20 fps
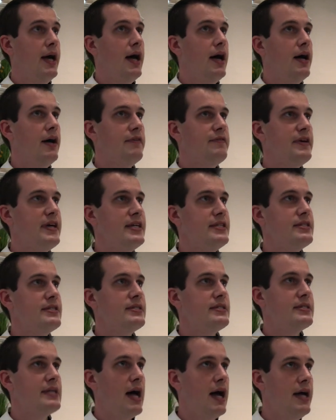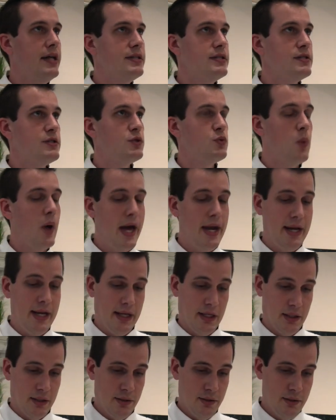of his son's
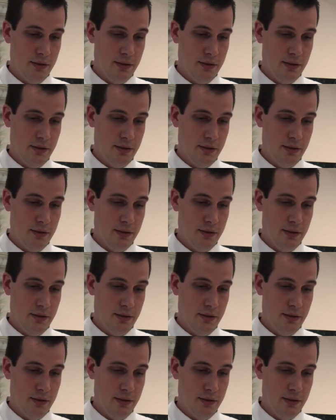wedding.